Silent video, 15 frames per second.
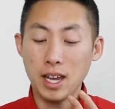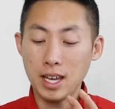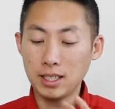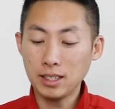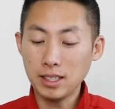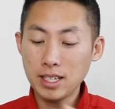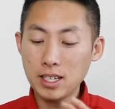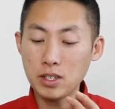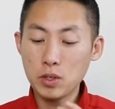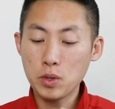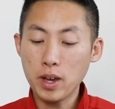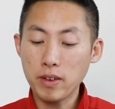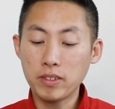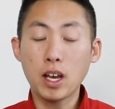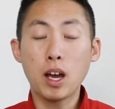at least
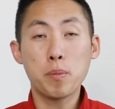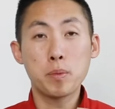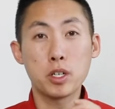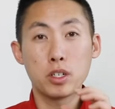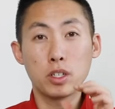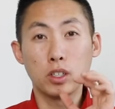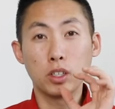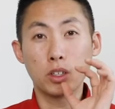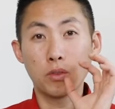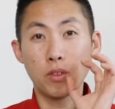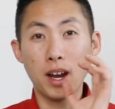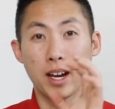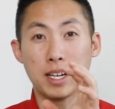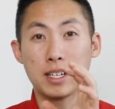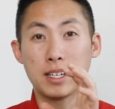you have the option to look
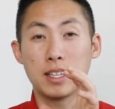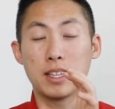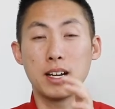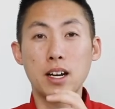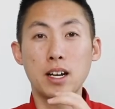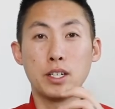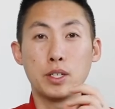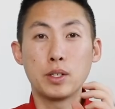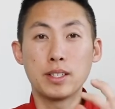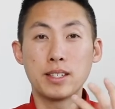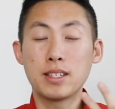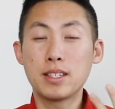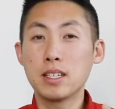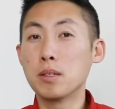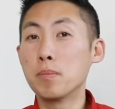right into there and you
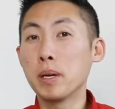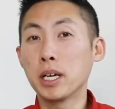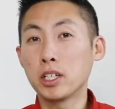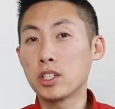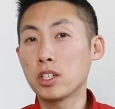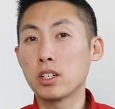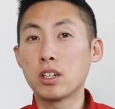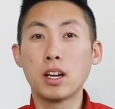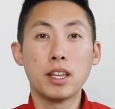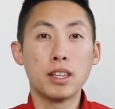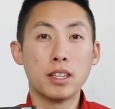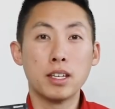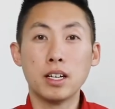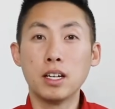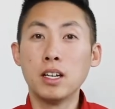can see the picture and